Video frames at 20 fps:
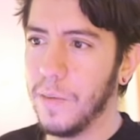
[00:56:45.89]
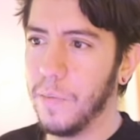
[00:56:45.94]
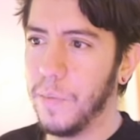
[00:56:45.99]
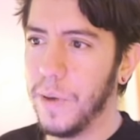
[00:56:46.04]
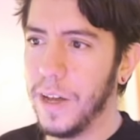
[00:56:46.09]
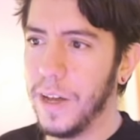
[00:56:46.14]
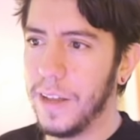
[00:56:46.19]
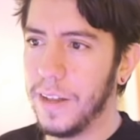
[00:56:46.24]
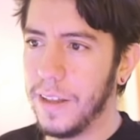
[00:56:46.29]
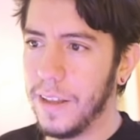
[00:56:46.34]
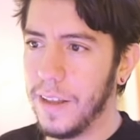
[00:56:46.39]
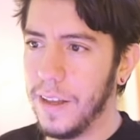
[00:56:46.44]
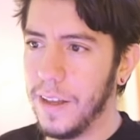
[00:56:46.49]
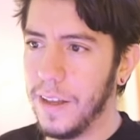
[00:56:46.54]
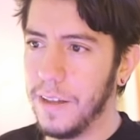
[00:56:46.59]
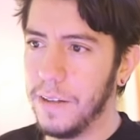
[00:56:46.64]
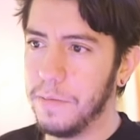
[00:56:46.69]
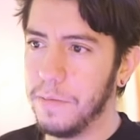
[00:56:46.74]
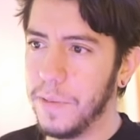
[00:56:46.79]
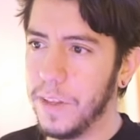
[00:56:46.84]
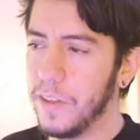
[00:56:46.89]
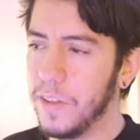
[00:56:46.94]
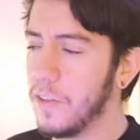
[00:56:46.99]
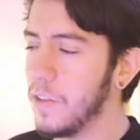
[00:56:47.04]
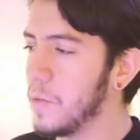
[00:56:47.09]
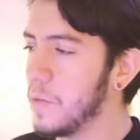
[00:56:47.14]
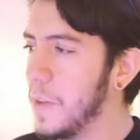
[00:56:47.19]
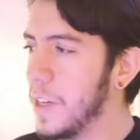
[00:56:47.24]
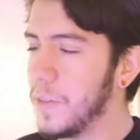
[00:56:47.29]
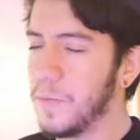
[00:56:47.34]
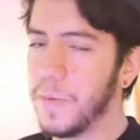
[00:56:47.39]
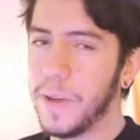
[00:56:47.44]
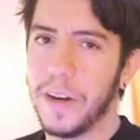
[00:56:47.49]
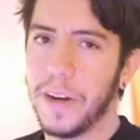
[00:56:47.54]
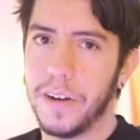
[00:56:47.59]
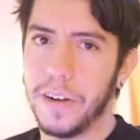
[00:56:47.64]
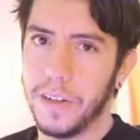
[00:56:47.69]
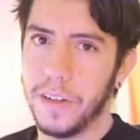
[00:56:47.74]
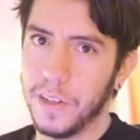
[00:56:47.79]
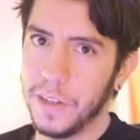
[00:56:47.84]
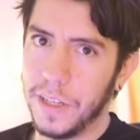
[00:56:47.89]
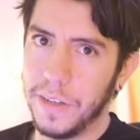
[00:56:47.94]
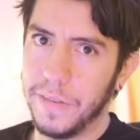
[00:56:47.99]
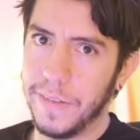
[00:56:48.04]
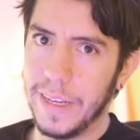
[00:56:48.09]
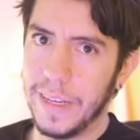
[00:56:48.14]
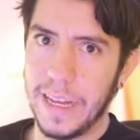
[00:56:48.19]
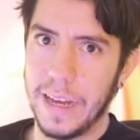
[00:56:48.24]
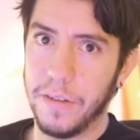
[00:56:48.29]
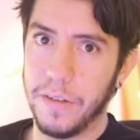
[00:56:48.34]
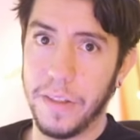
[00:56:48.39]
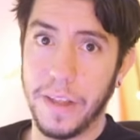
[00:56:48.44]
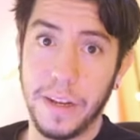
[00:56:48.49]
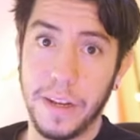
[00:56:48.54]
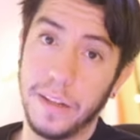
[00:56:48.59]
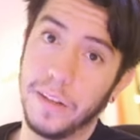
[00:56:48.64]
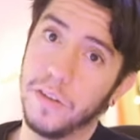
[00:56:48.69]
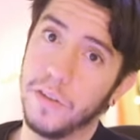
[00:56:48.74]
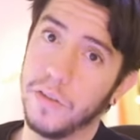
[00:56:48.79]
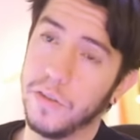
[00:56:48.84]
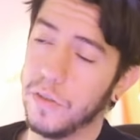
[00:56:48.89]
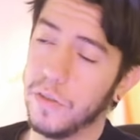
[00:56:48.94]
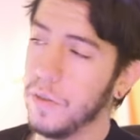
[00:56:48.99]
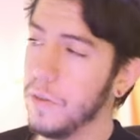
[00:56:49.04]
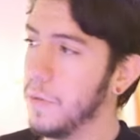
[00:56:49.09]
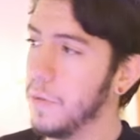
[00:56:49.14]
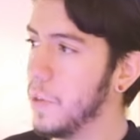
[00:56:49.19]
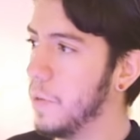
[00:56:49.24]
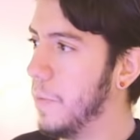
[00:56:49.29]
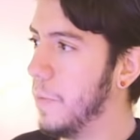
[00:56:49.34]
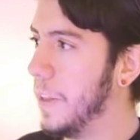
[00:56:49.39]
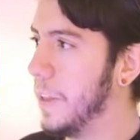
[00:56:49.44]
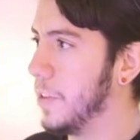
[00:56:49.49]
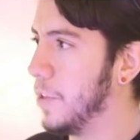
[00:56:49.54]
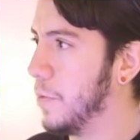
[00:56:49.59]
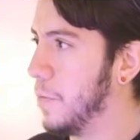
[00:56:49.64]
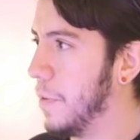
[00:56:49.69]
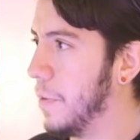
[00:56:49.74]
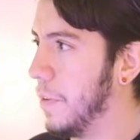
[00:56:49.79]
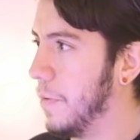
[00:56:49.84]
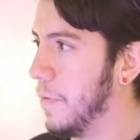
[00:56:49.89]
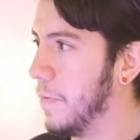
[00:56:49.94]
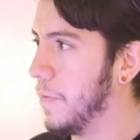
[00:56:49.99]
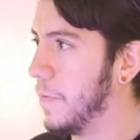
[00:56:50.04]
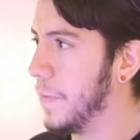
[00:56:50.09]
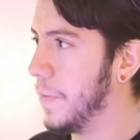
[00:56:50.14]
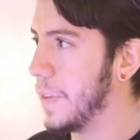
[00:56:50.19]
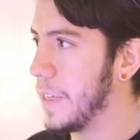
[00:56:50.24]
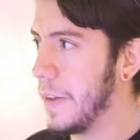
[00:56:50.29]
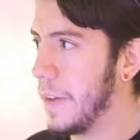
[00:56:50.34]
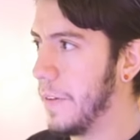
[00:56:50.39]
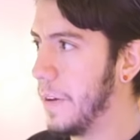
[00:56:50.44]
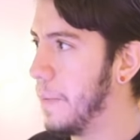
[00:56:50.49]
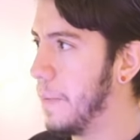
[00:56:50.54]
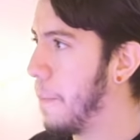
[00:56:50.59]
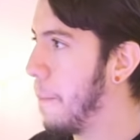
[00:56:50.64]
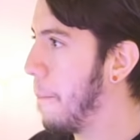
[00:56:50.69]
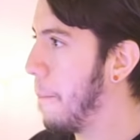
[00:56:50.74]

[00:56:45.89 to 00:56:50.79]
But it draws much better in Eevee now than it used to in Blender 2.7.